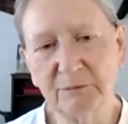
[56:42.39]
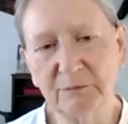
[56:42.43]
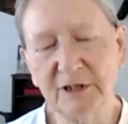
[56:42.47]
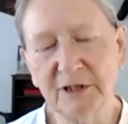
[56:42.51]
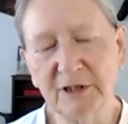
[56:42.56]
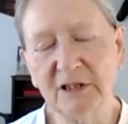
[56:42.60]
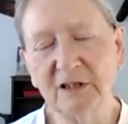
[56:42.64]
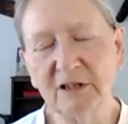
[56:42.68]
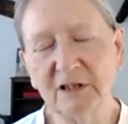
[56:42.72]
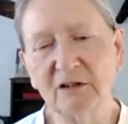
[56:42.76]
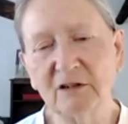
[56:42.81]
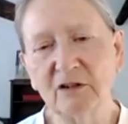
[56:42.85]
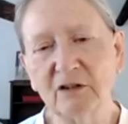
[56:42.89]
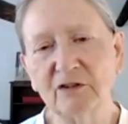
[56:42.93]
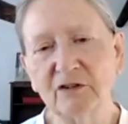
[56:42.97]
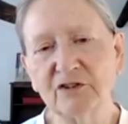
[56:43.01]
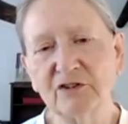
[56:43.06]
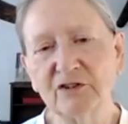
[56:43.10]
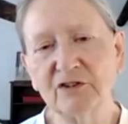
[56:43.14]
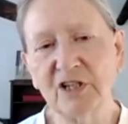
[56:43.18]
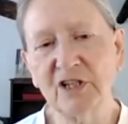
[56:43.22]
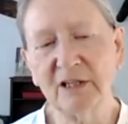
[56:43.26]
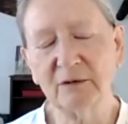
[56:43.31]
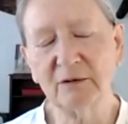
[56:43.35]
be in
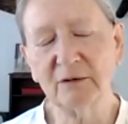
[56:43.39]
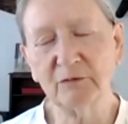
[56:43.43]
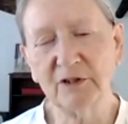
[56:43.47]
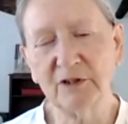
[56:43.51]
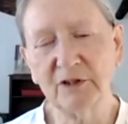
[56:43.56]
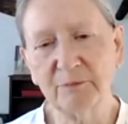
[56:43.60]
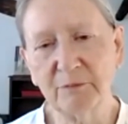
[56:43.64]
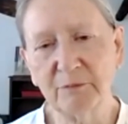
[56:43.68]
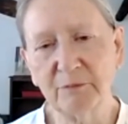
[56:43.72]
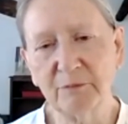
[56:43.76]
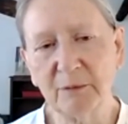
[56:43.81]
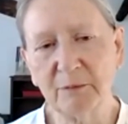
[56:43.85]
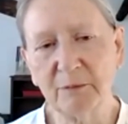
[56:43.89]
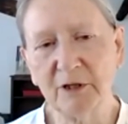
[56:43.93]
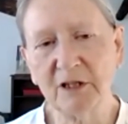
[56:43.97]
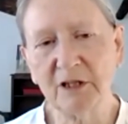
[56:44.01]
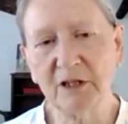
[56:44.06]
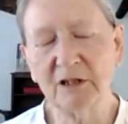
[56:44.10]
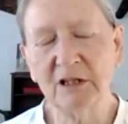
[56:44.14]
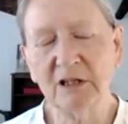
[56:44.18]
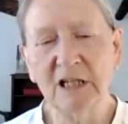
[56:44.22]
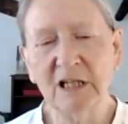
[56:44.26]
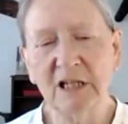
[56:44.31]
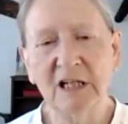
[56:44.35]
contact with
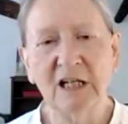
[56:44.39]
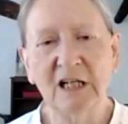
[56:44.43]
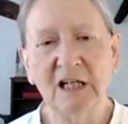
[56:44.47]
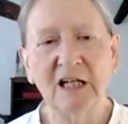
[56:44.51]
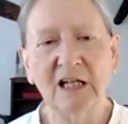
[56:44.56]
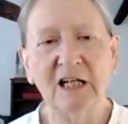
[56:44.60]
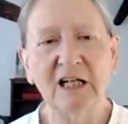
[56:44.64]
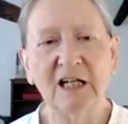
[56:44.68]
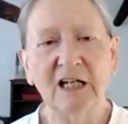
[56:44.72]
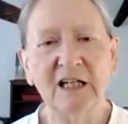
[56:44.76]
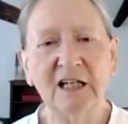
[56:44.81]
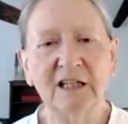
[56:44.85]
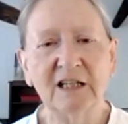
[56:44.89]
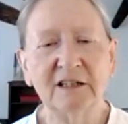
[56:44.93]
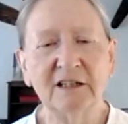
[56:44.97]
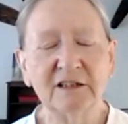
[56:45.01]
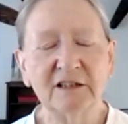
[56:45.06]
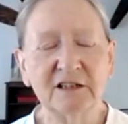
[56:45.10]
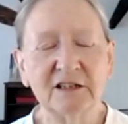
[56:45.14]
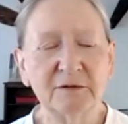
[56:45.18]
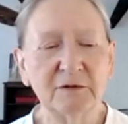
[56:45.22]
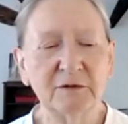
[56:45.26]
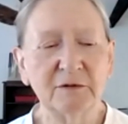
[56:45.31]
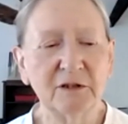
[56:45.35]
Baba
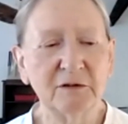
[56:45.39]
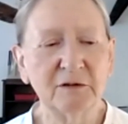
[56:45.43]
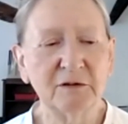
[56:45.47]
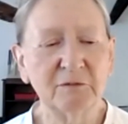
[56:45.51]
and